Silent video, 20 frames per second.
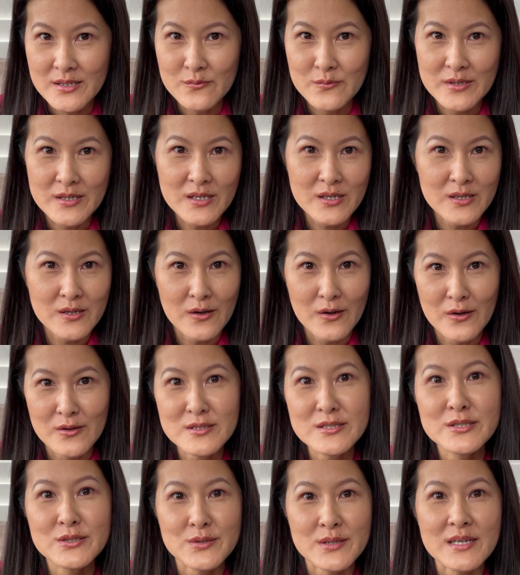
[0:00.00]
we could all
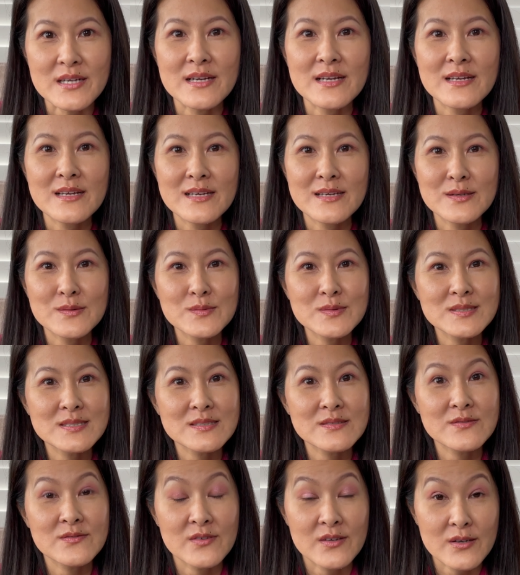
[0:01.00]
agree it was
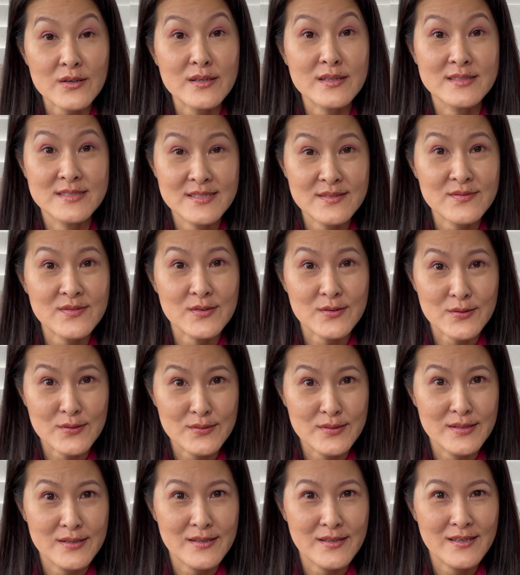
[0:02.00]
a very
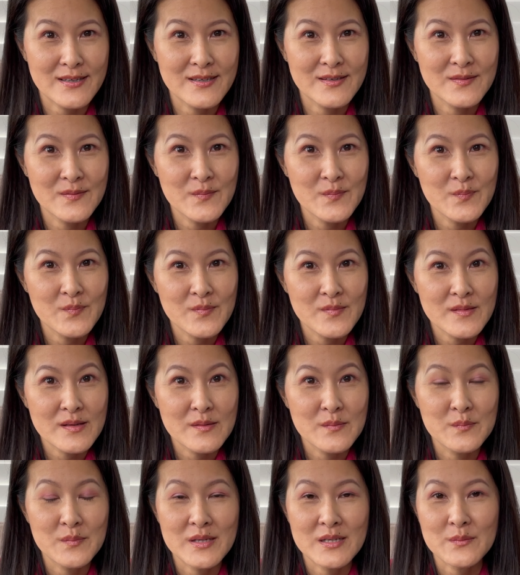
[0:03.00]
difficult year.
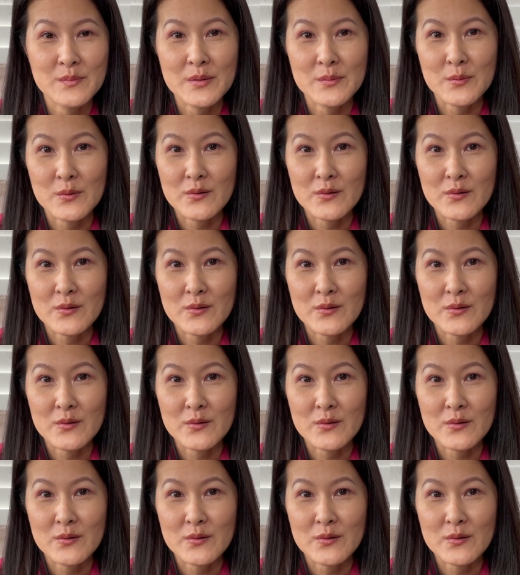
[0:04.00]
Many people